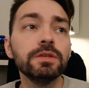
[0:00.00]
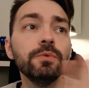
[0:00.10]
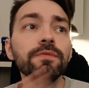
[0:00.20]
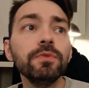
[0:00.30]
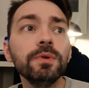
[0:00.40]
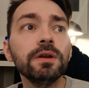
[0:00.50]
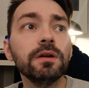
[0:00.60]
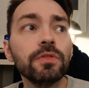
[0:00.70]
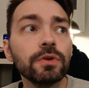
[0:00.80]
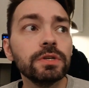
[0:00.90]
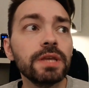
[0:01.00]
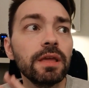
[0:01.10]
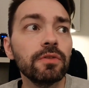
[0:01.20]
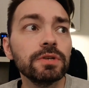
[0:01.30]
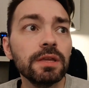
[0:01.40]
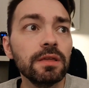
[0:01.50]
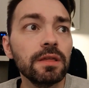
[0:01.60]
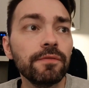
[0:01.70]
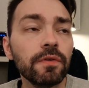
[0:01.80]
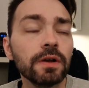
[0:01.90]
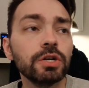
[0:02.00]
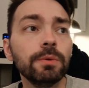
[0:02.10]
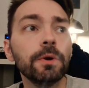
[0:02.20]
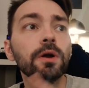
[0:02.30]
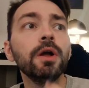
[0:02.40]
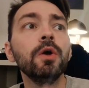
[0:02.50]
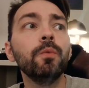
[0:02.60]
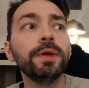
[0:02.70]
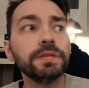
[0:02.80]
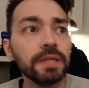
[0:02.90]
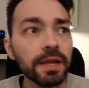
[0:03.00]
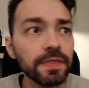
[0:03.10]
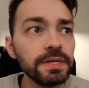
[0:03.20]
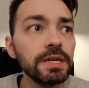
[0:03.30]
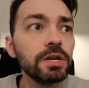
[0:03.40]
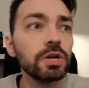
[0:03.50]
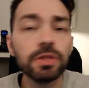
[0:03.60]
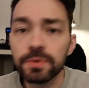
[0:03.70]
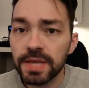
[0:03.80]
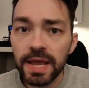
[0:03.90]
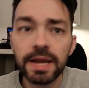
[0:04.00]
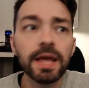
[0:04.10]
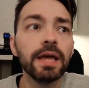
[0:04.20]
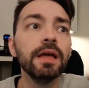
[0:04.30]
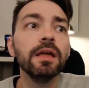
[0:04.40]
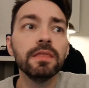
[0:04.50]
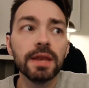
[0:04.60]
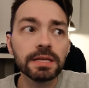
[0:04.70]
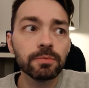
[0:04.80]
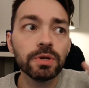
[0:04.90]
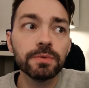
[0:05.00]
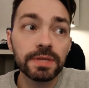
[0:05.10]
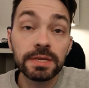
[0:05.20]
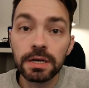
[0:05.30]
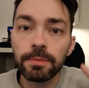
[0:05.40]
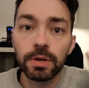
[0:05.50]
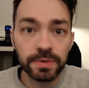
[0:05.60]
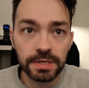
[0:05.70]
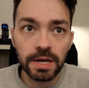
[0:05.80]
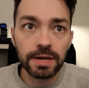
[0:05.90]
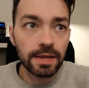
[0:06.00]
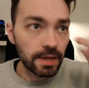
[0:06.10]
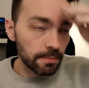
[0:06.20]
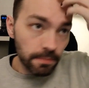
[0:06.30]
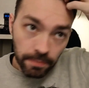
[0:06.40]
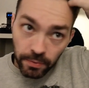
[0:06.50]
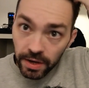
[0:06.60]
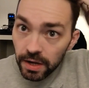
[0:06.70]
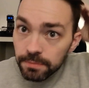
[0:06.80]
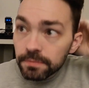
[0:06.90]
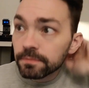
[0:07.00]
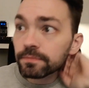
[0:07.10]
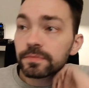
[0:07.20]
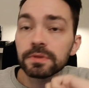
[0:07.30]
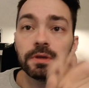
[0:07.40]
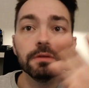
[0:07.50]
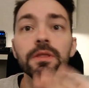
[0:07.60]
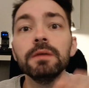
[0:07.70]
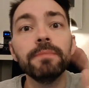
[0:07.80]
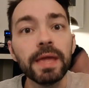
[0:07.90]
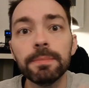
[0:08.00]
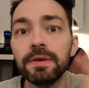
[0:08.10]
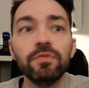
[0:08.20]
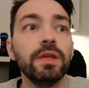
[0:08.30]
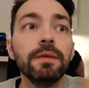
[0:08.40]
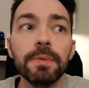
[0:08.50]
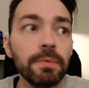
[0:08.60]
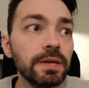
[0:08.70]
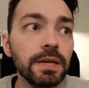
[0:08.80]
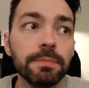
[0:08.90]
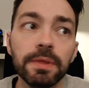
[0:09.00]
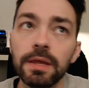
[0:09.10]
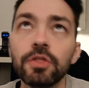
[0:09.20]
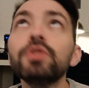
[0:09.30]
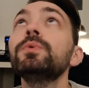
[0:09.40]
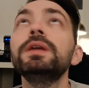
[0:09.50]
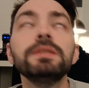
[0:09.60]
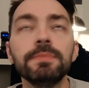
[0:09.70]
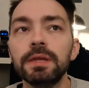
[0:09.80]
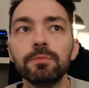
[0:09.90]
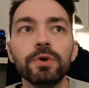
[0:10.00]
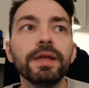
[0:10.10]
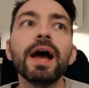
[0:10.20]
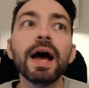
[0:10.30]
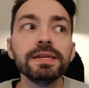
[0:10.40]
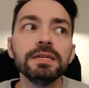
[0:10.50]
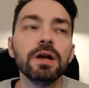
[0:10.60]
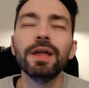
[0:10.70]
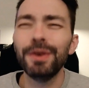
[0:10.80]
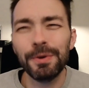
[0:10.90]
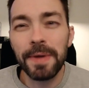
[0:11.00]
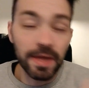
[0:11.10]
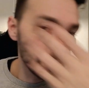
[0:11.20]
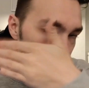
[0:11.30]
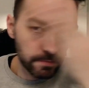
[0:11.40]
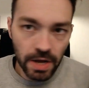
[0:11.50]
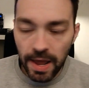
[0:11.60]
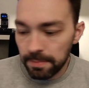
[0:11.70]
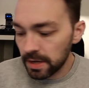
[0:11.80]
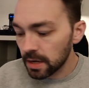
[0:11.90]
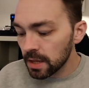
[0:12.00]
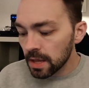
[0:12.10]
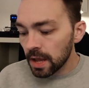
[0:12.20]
So we flew in on a Thursday the 11th of October, went to like the dinner, there was henna. The next morning was the ceremony, it was at 9 a.m. But we got up, the like makeup and everything, people had to get up at like 3 something in the morning. I did not, no makeup, not happening.